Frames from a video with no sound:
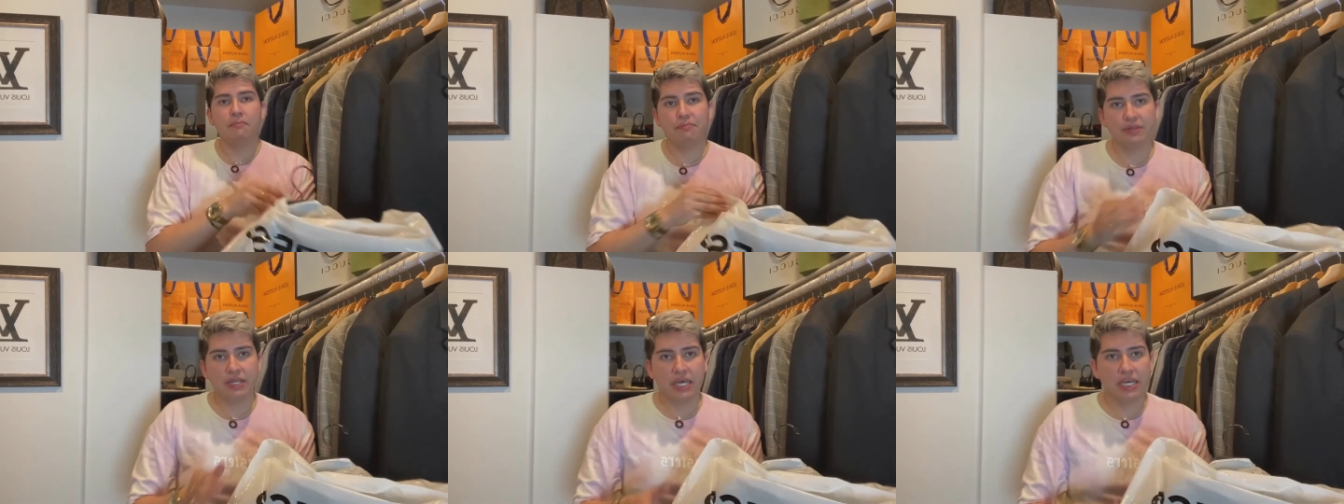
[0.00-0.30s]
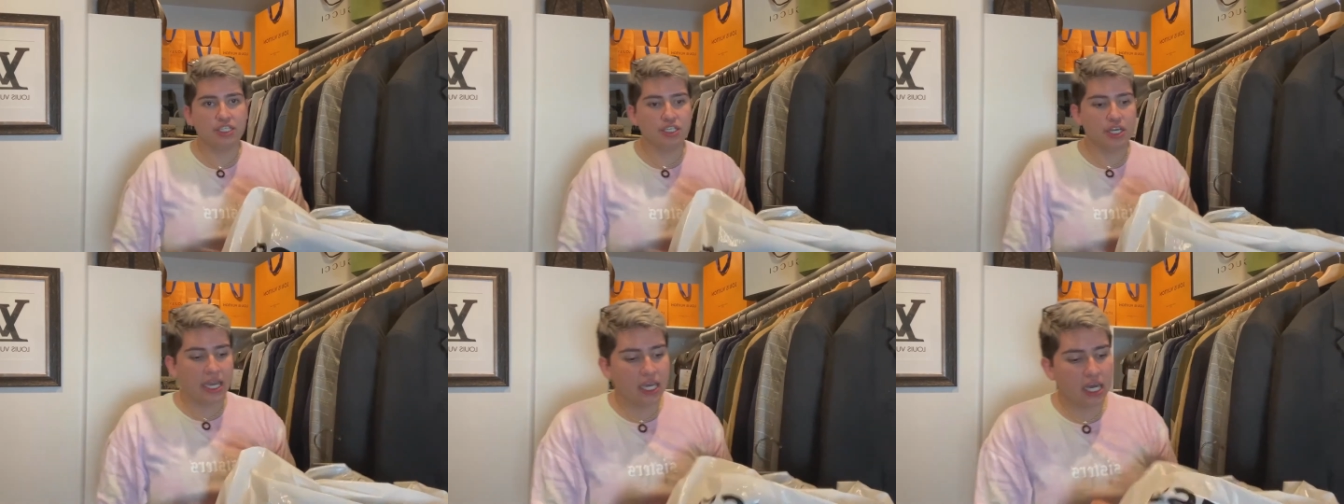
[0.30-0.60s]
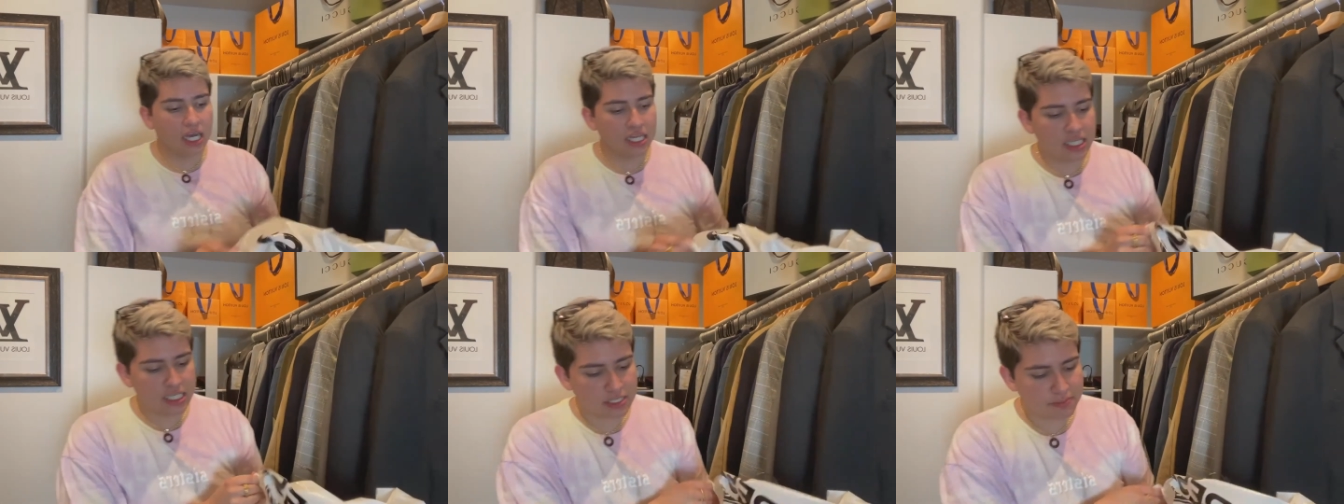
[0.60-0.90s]
blazer. I
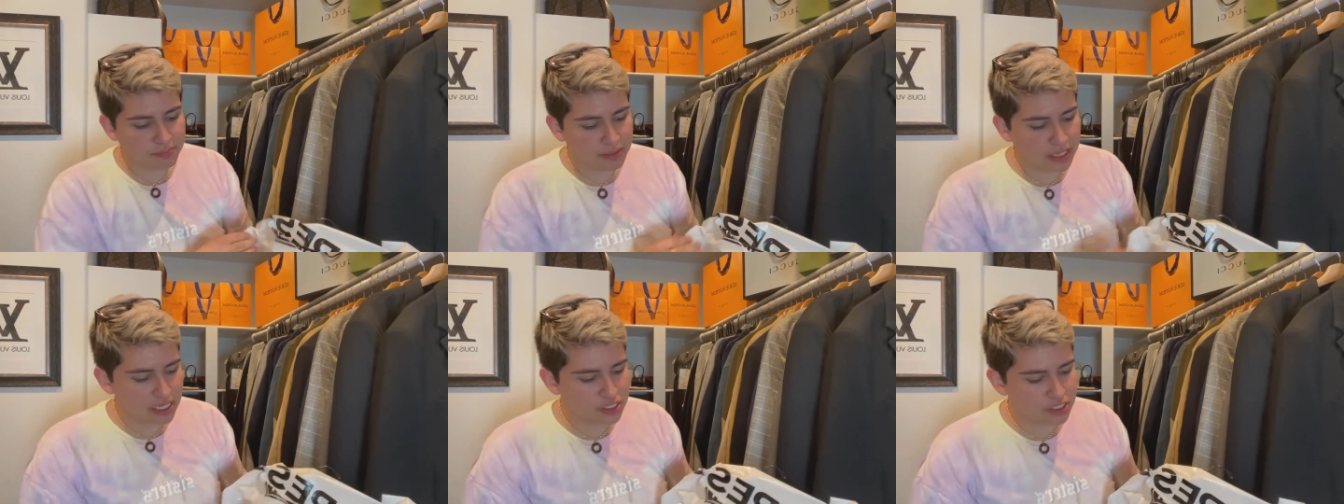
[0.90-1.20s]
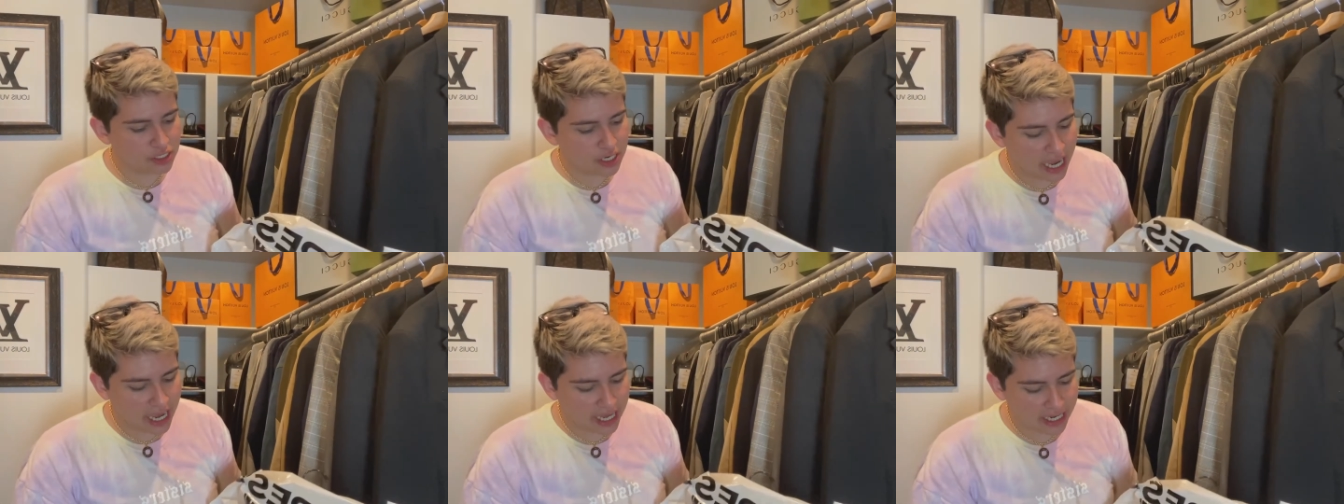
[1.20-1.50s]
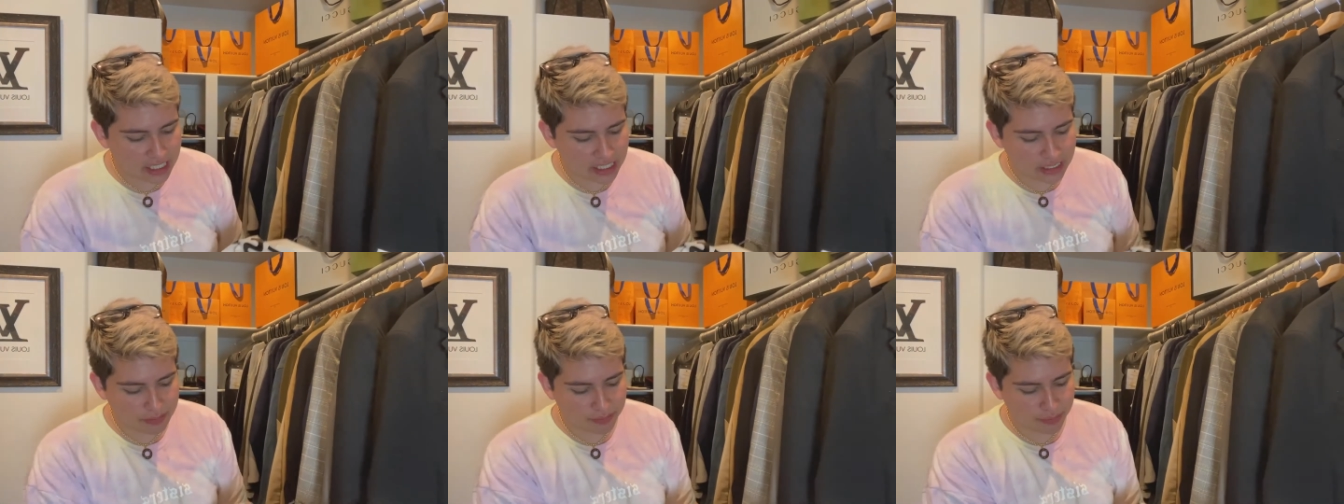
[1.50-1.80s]
got this blazer at
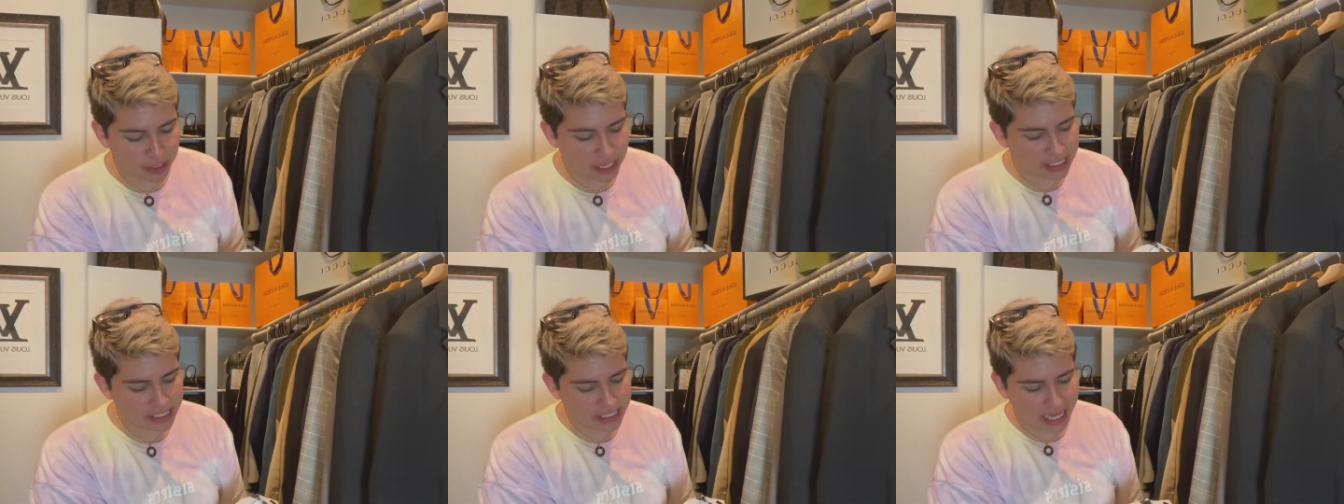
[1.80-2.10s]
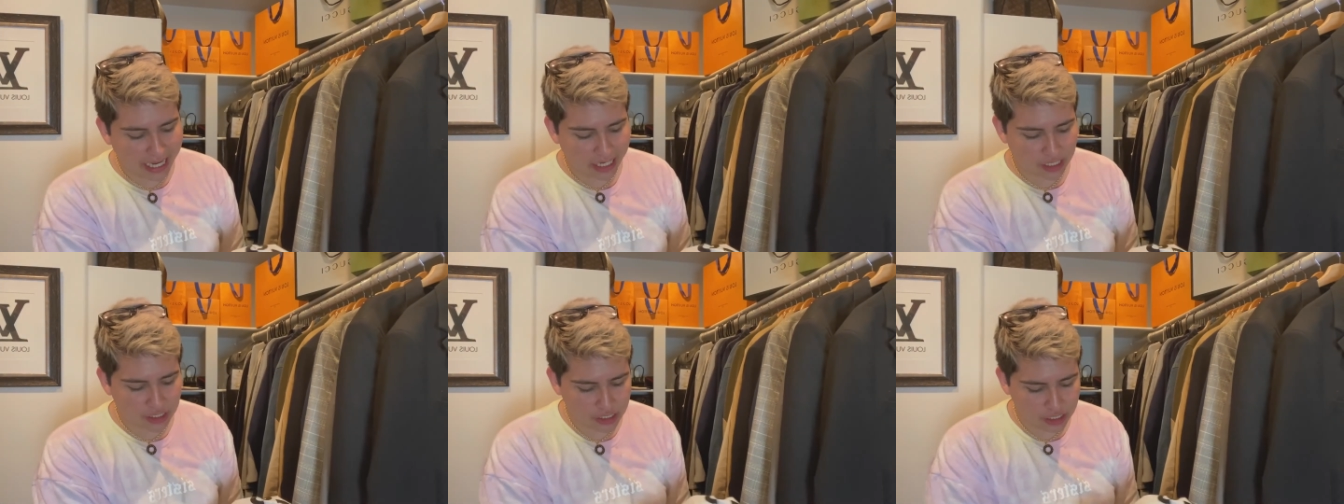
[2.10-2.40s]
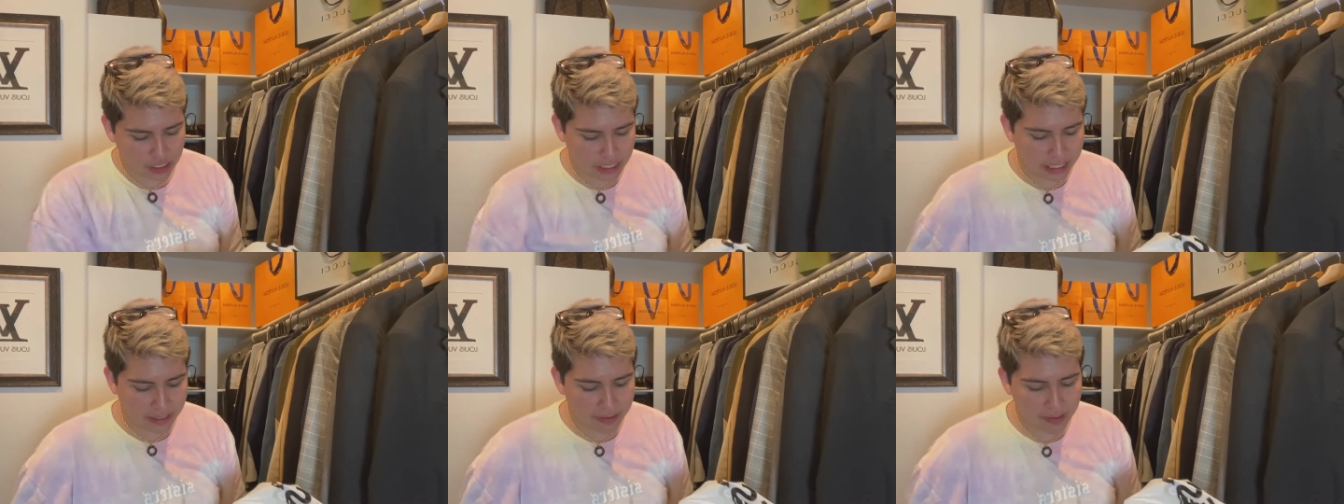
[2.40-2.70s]
Express
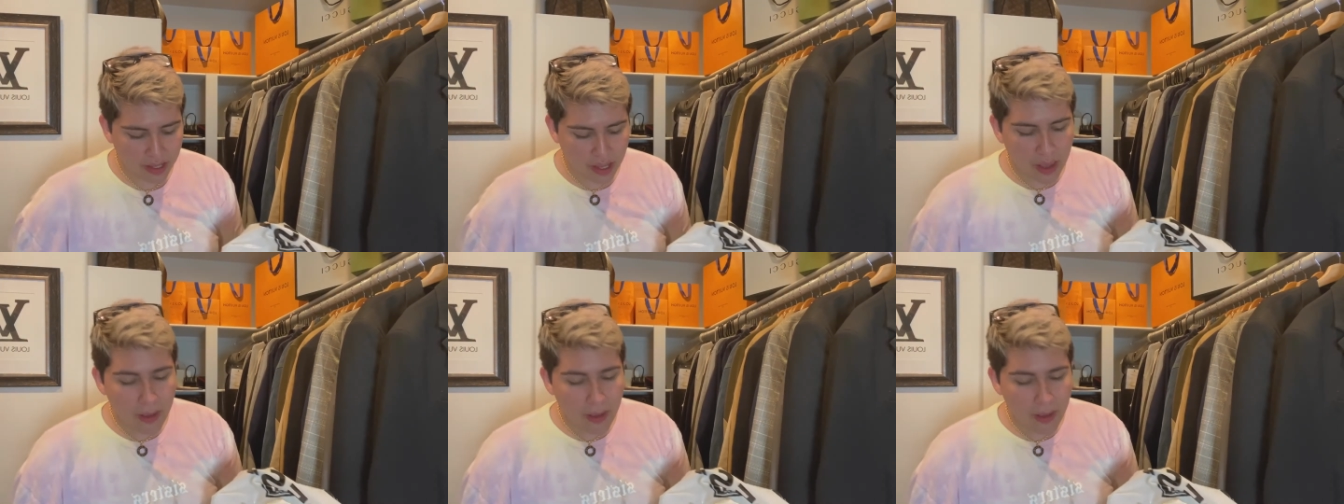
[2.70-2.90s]
actually,